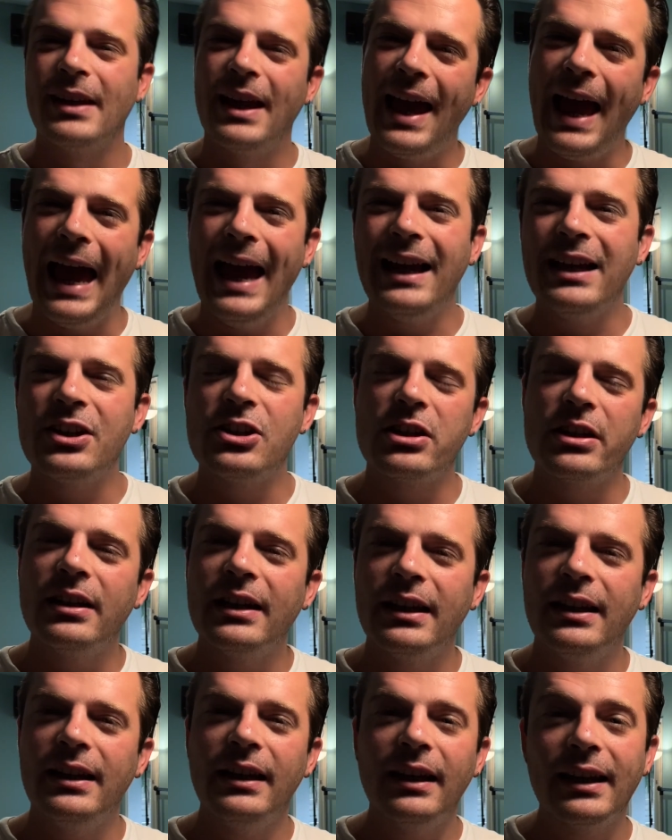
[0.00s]

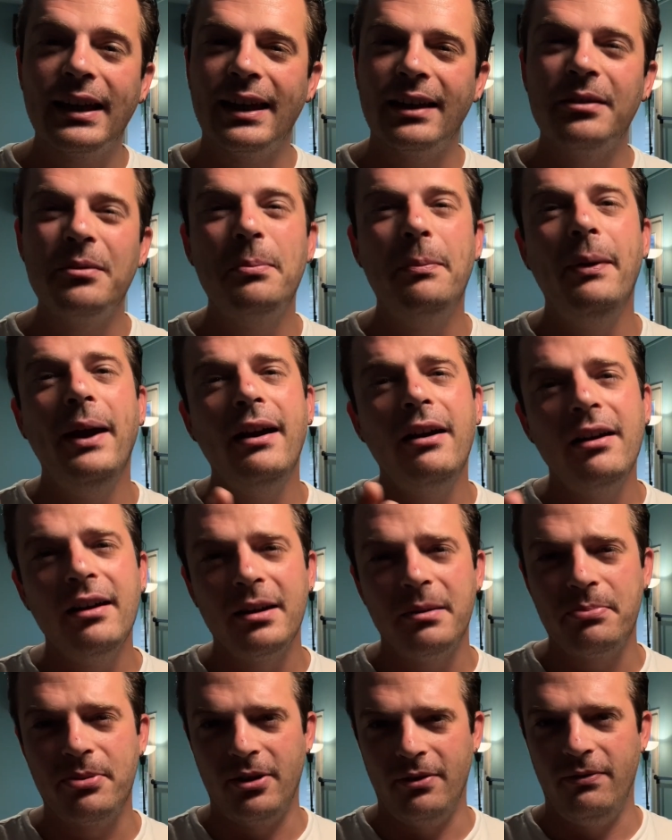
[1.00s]
actually can barely
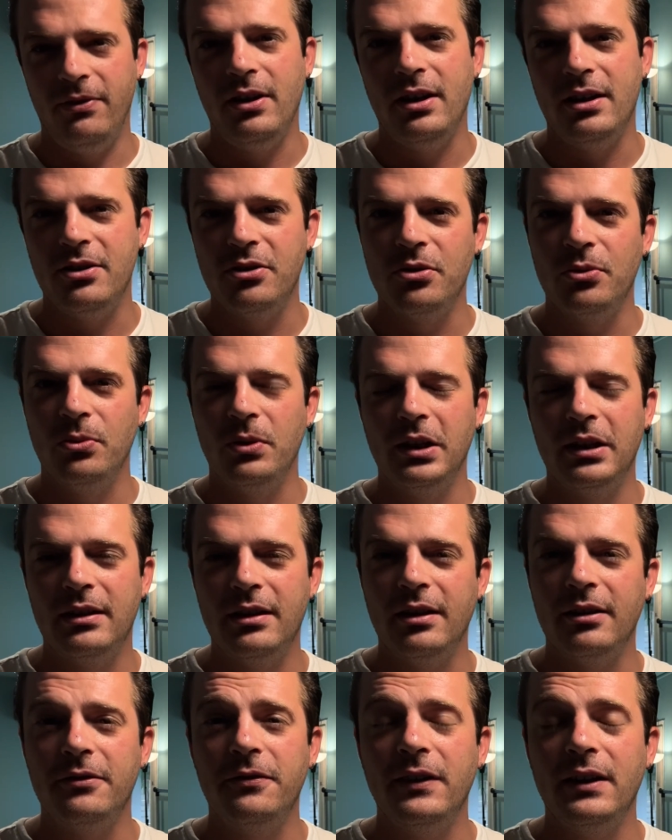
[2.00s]
provide you with
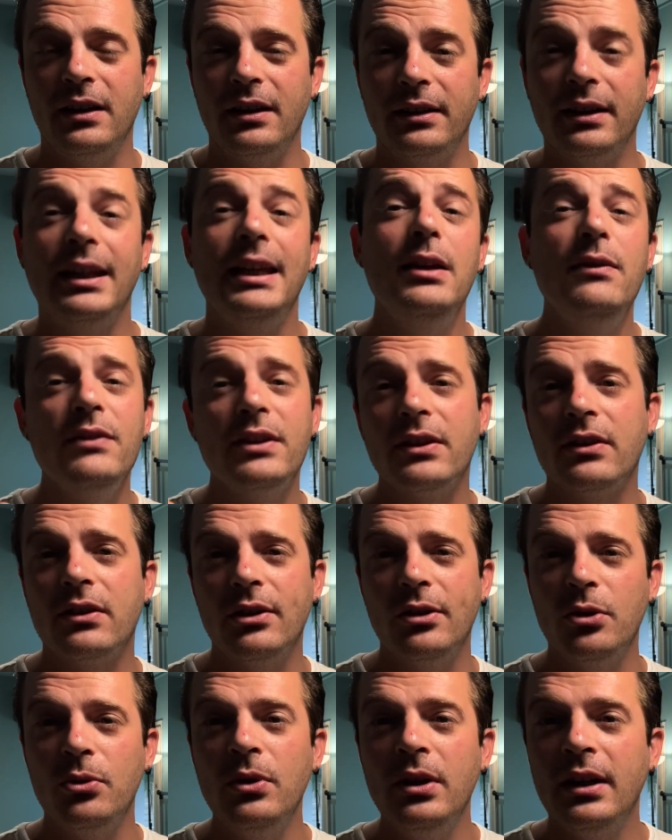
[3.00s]
that feeling, even
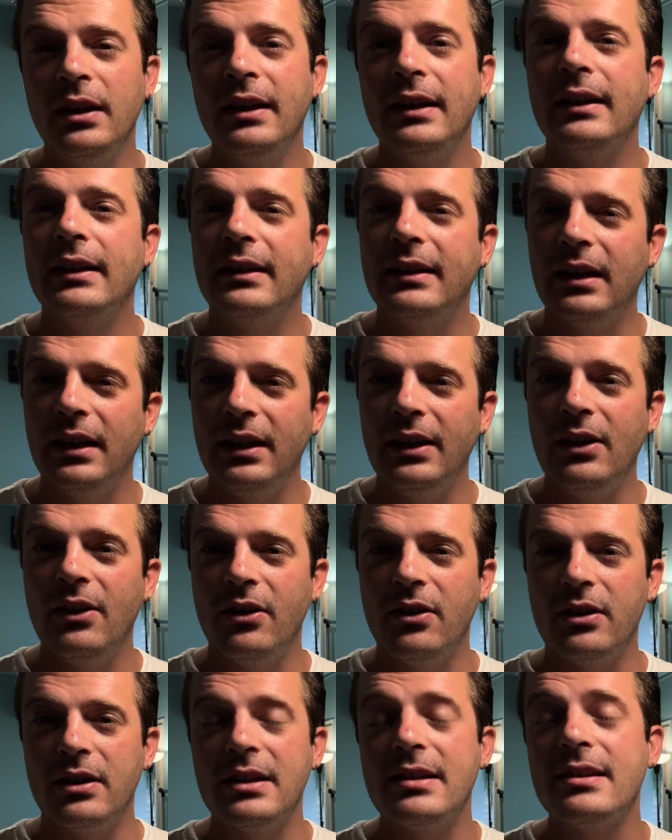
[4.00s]
though they
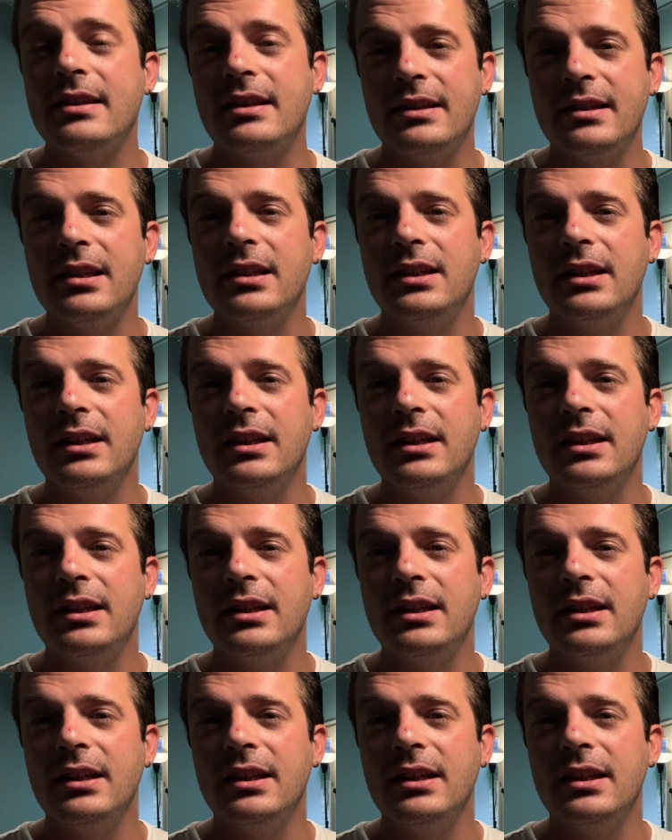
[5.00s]
are CCD